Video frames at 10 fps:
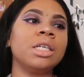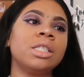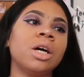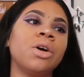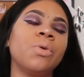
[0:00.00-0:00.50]

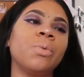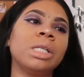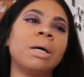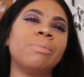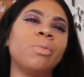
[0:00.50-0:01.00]
So
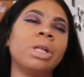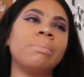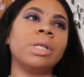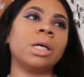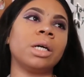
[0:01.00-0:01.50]
when I'm when
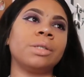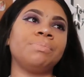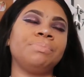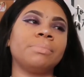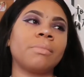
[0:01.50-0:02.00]
I'm done,